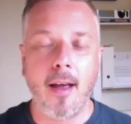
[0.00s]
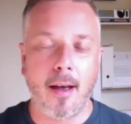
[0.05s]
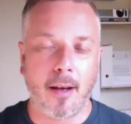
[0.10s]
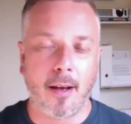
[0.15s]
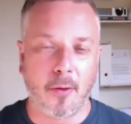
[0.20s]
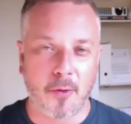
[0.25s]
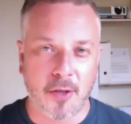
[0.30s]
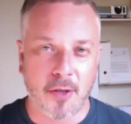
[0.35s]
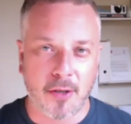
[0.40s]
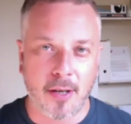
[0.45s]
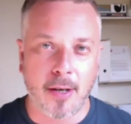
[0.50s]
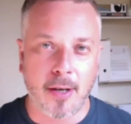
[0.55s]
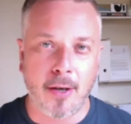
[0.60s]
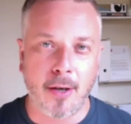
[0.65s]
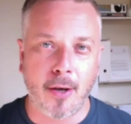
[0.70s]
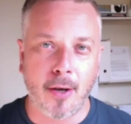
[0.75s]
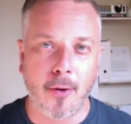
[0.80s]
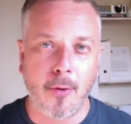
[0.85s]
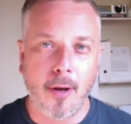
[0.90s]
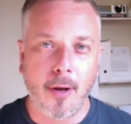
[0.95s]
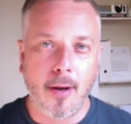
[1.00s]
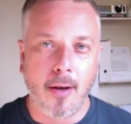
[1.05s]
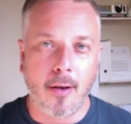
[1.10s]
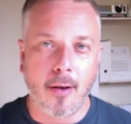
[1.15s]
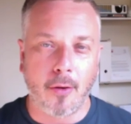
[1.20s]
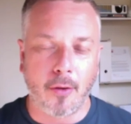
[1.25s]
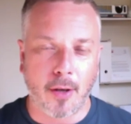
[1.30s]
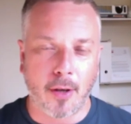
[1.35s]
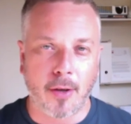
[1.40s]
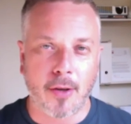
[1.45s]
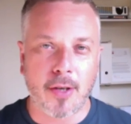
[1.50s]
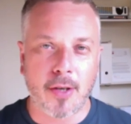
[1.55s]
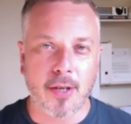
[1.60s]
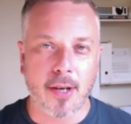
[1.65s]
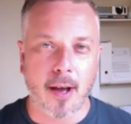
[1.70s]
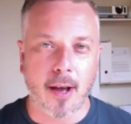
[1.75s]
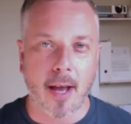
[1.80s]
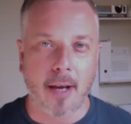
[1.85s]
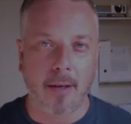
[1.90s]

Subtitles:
I'll see you on the other side.